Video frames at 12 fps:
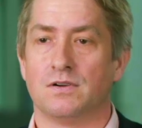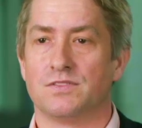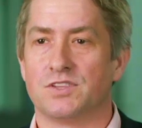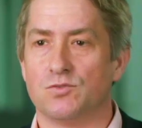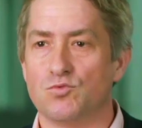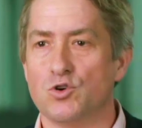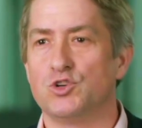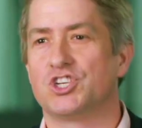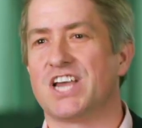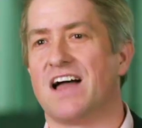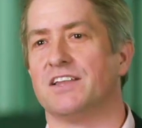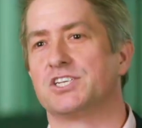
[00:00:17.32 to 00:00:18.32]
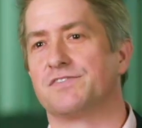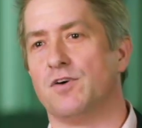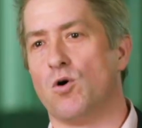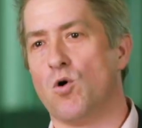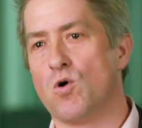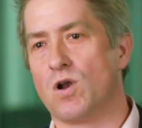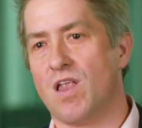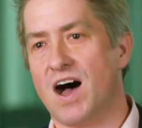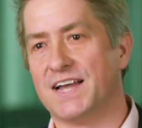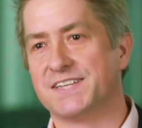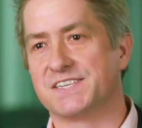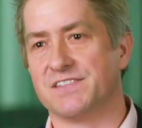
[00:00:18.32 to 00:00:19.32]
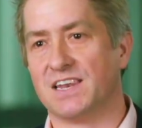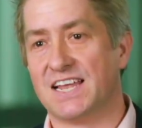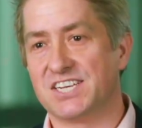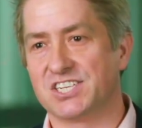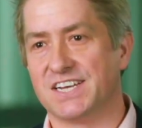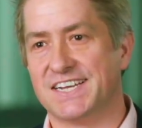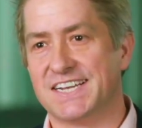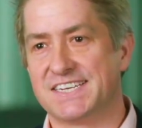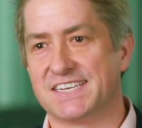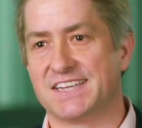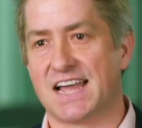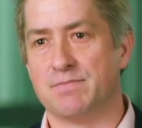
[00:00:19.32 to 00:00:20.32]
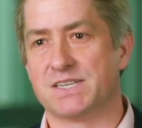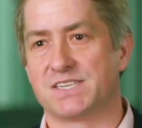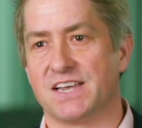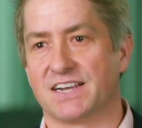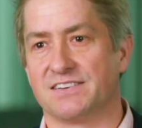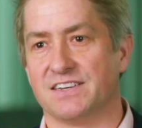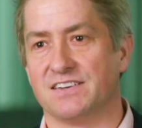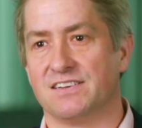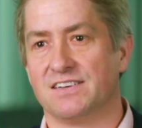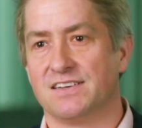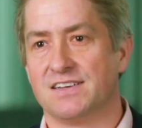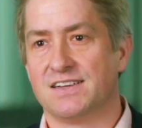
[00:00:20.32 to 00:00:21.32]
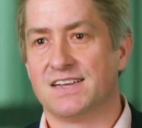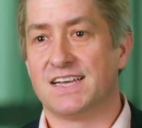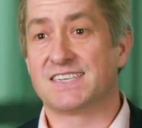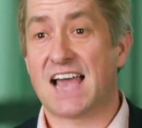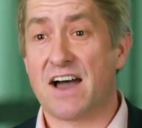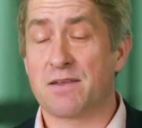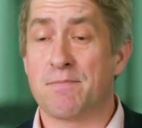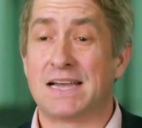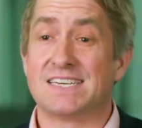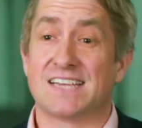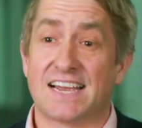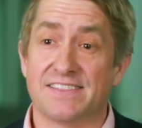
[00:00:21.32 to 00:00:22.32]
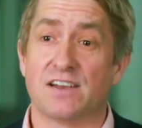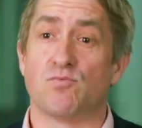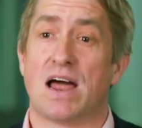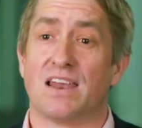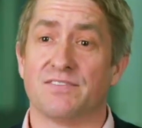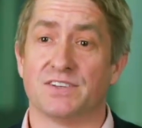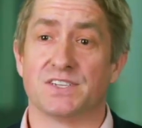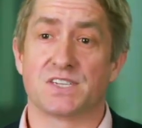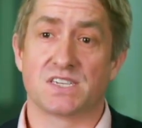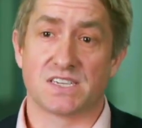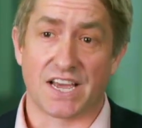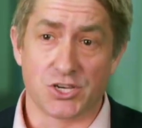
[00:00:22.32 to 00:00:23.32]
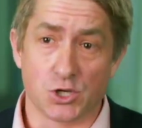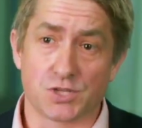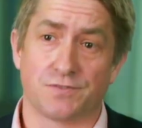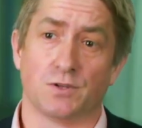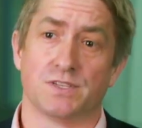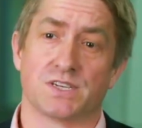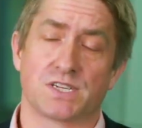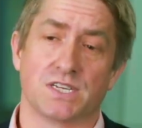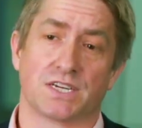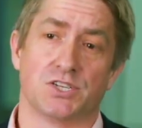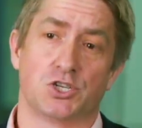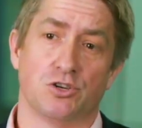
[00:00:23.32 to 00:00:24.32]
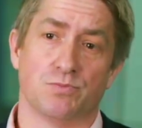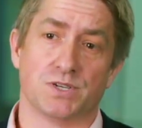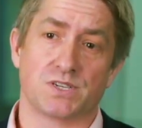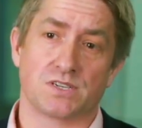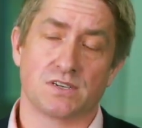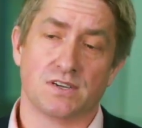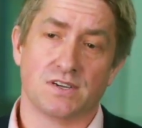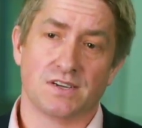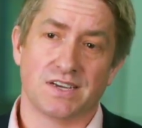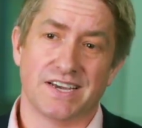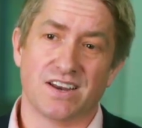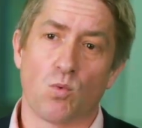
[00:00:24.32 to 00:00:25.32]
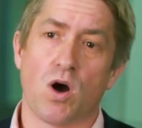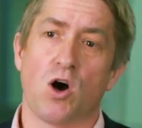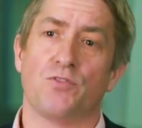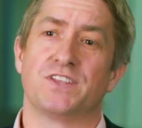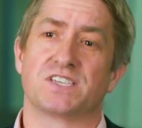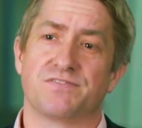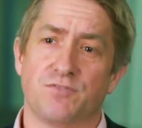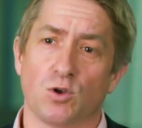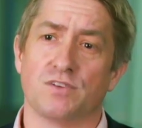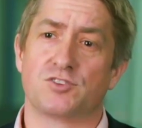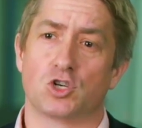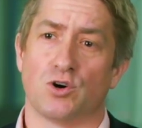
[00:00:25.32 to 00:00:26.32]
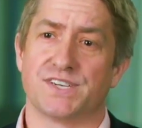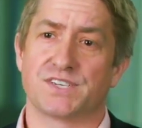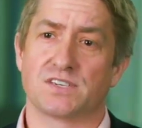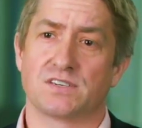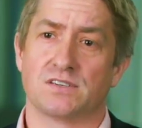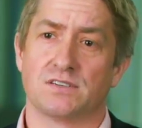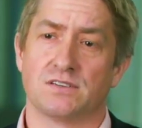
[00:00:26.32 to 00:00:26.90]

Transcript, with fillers: The root challenge for all clients in the leisure and entertainment sector is how to maintain their relevance and usefulness to consumers in a world that's full of choice.